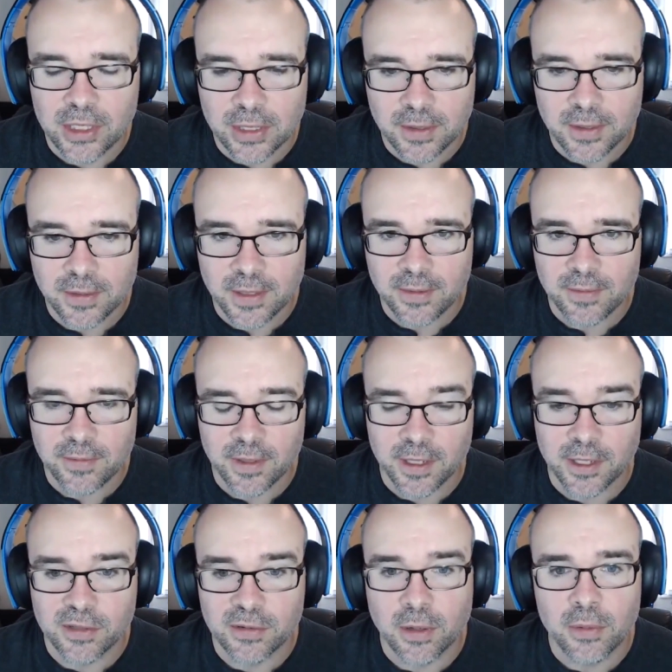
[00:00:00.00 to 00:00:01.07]
and the
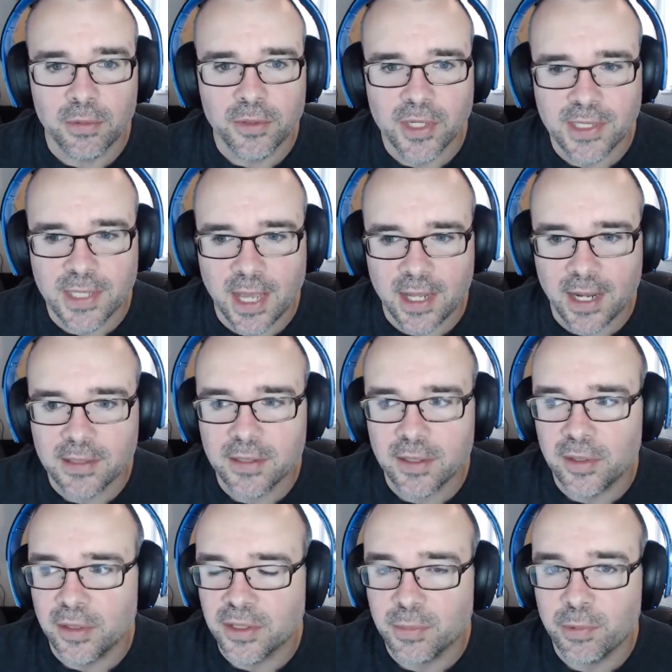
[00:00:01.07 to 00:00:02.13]
controller design
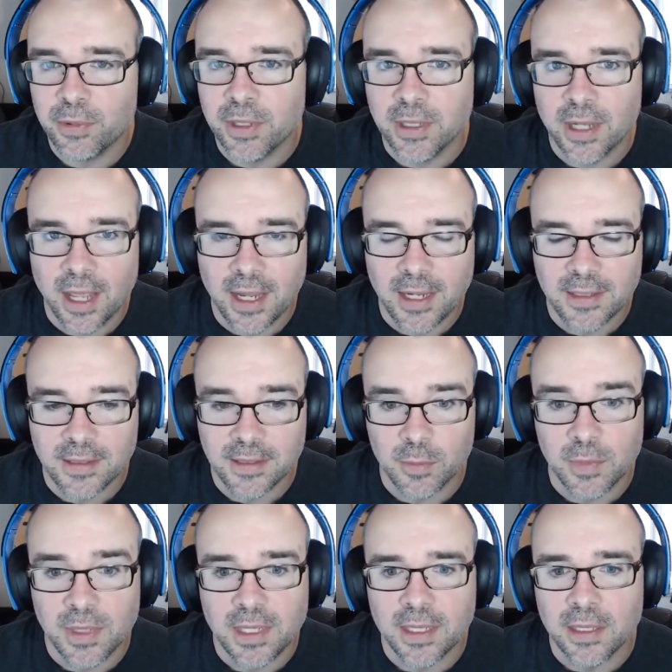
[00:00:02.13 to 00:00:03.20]
actually looks pretty nice, and
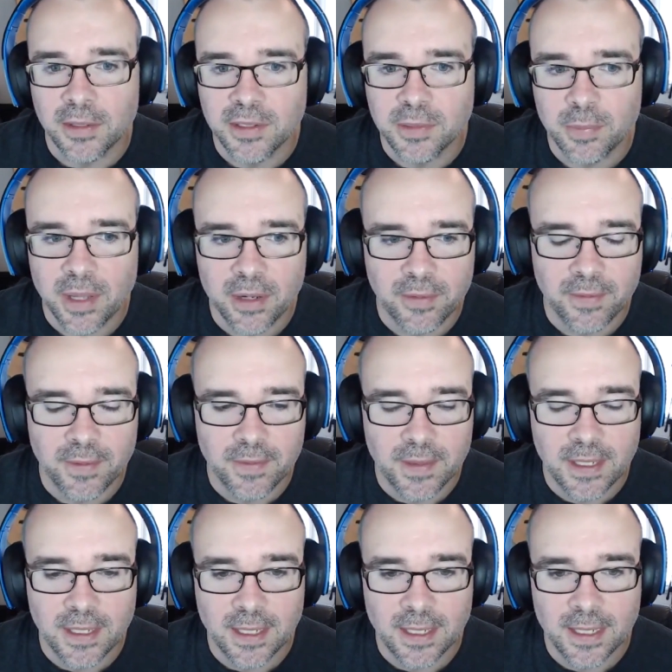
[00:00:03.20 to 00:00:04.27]
to me it looks better than
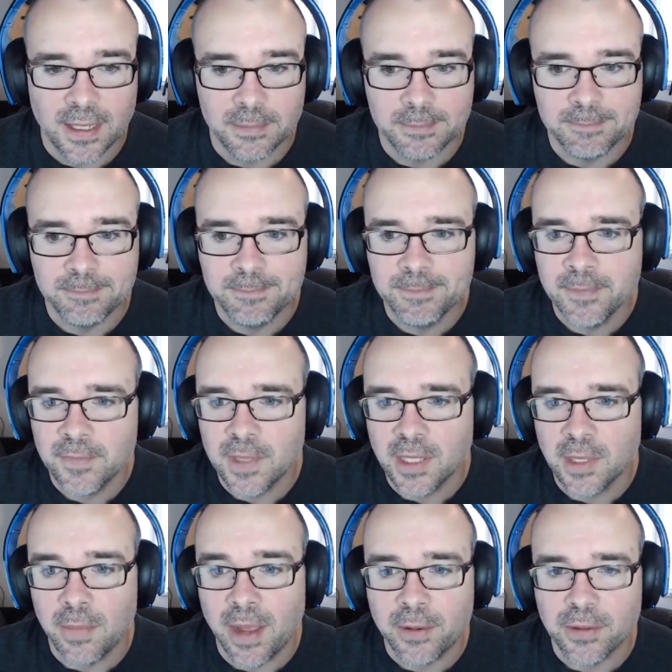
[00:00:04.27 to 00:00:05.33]
the
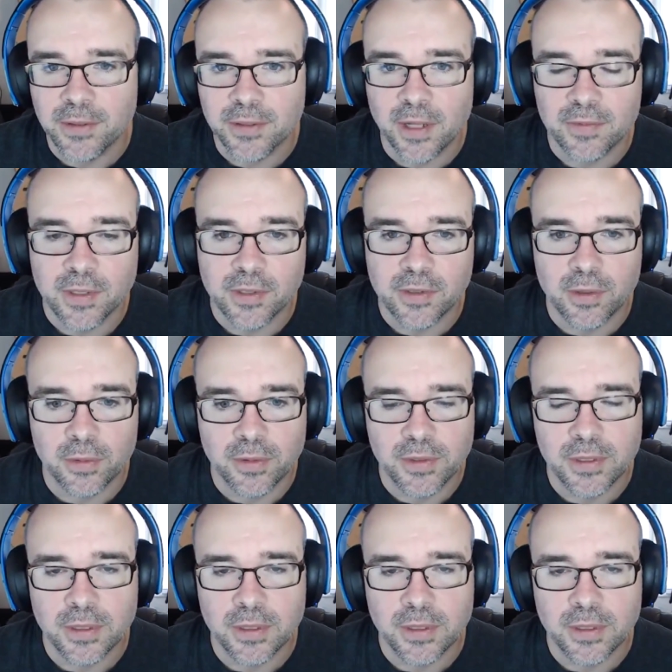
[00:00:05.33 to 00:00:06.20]
Microsoft controller.